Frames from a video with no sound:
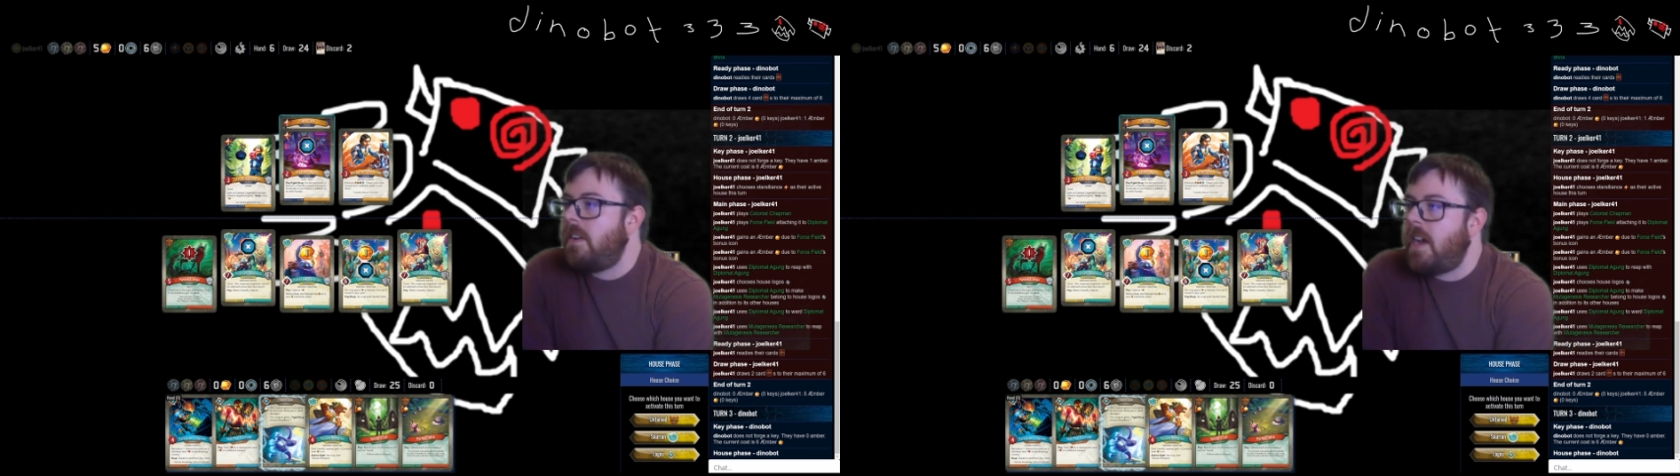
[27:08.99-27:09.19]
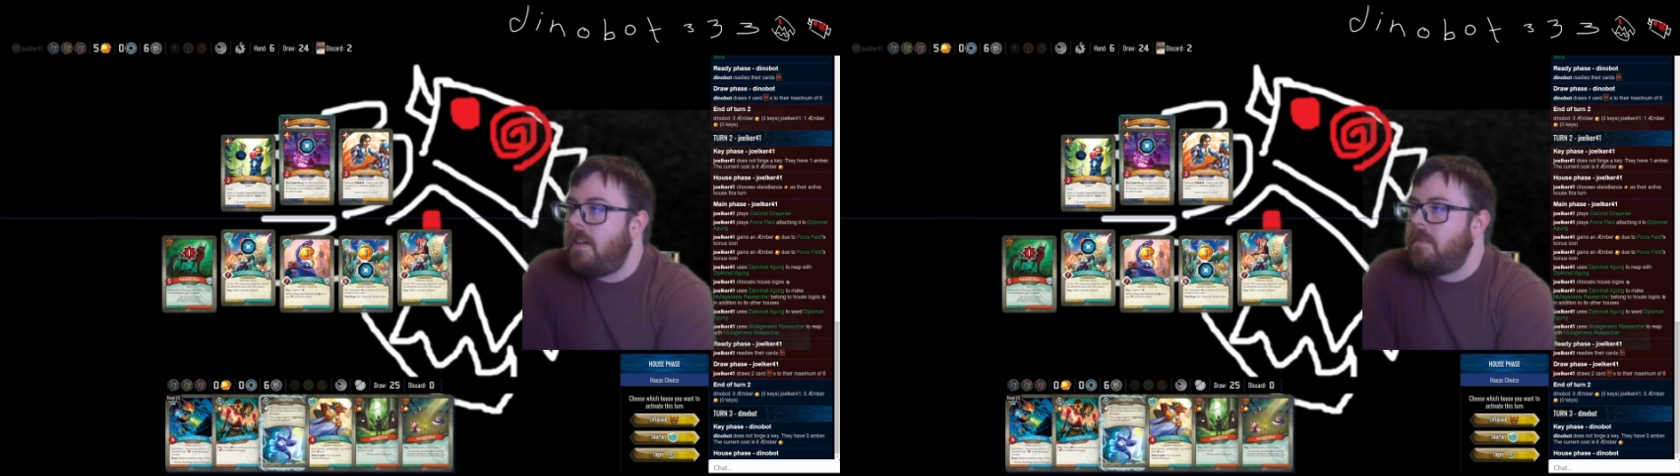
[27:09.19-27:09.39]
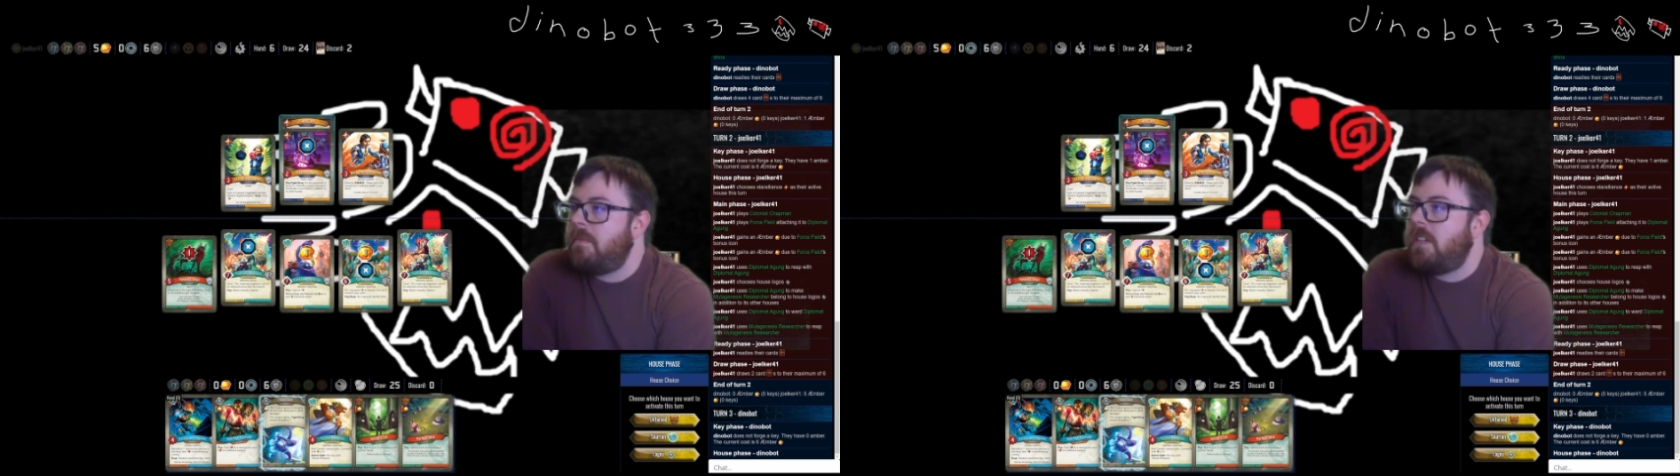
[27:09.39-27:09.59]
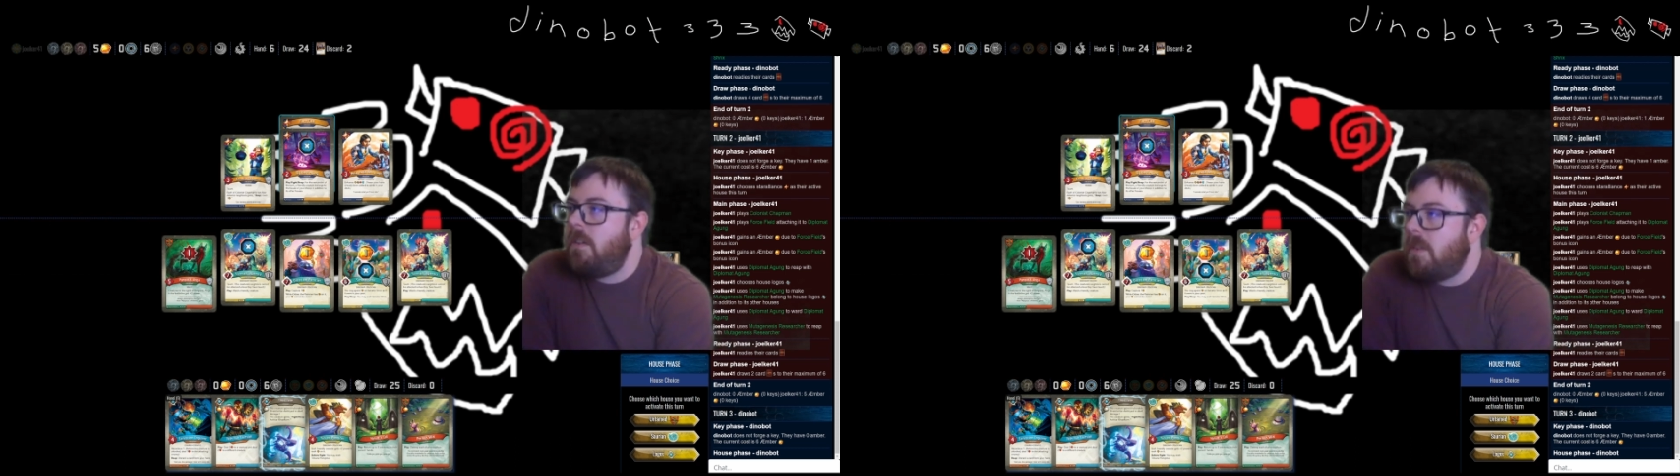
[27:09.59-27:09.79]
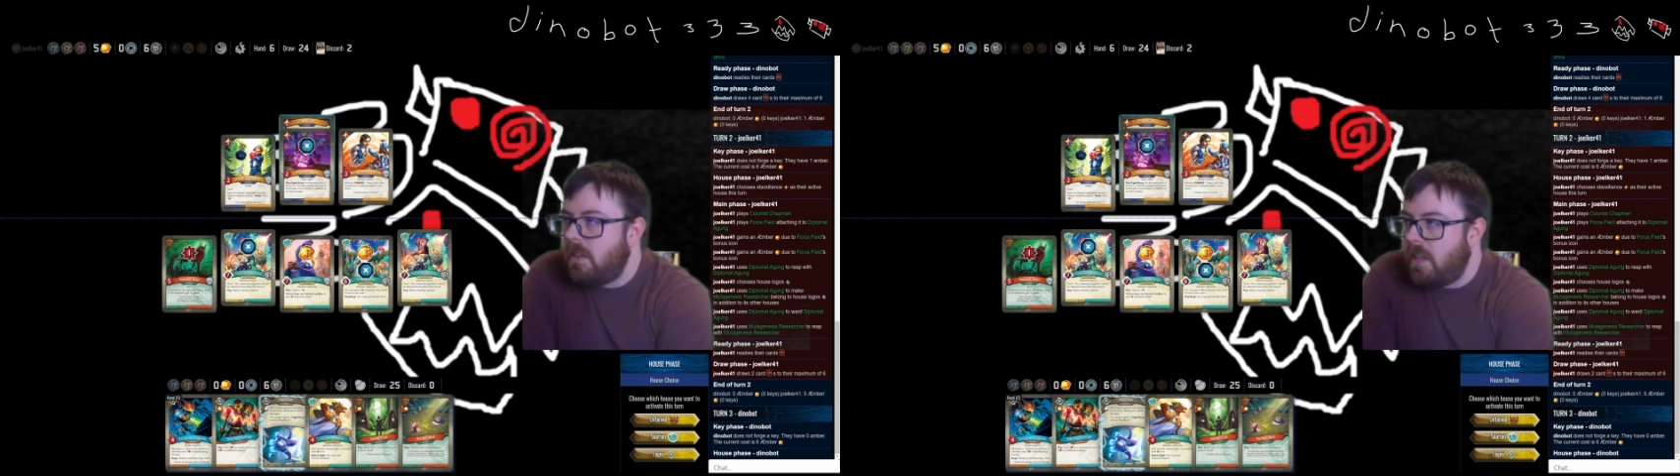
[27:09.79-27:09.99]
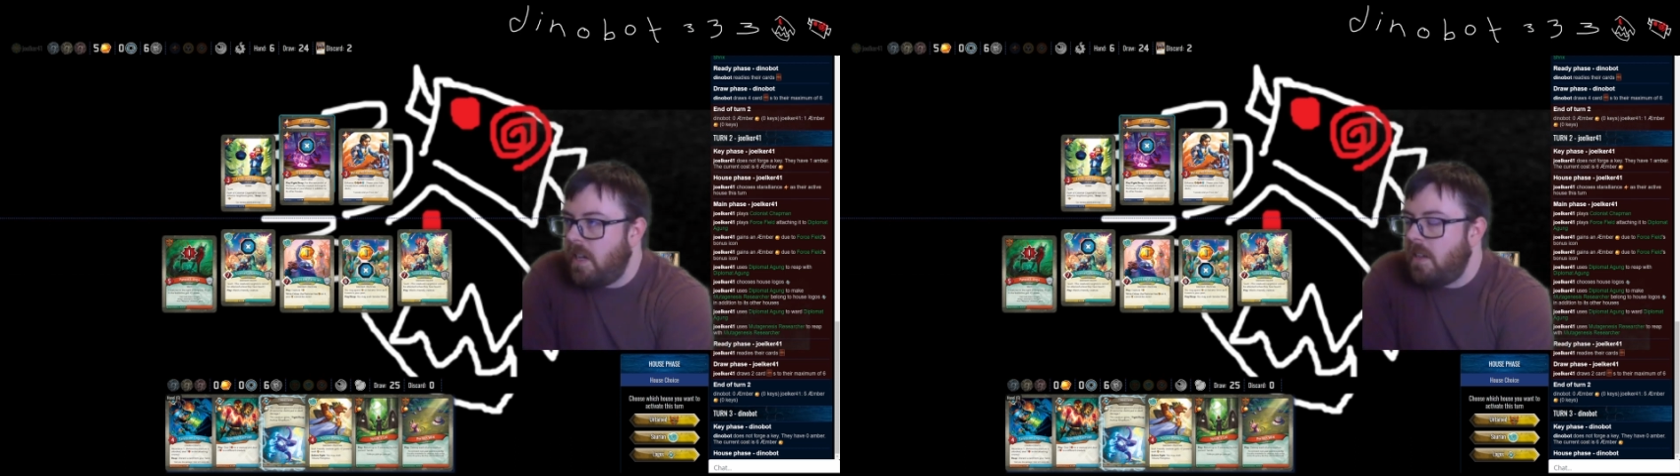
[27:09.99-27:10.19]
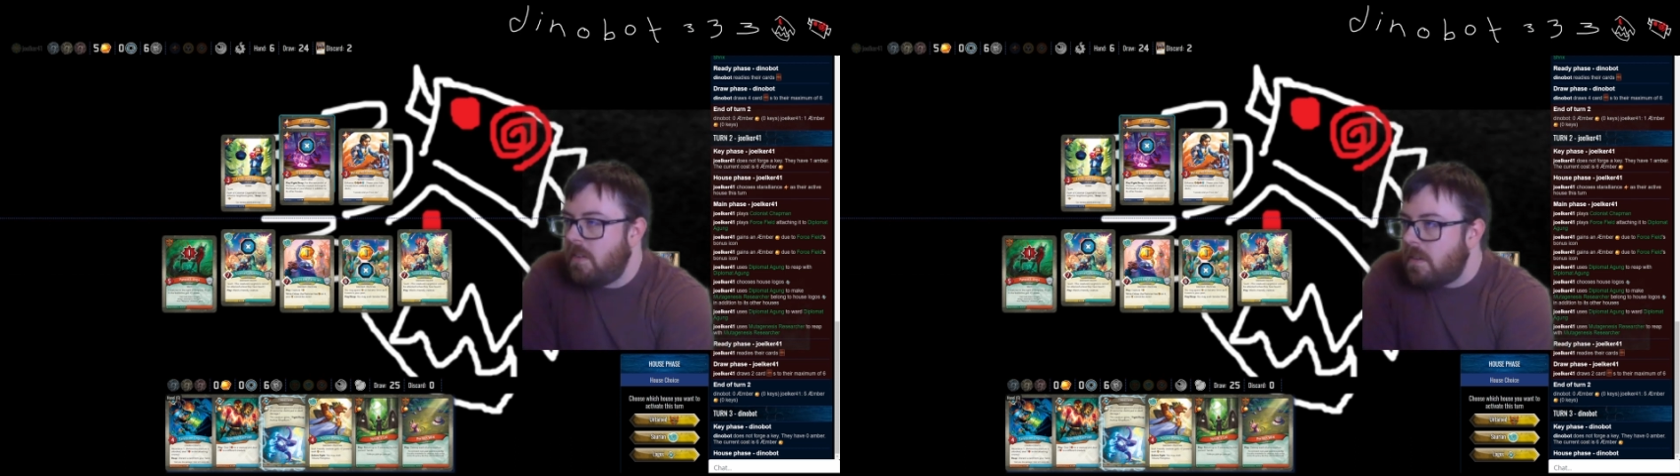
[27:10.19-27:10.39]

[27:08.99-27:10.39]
to have them so early.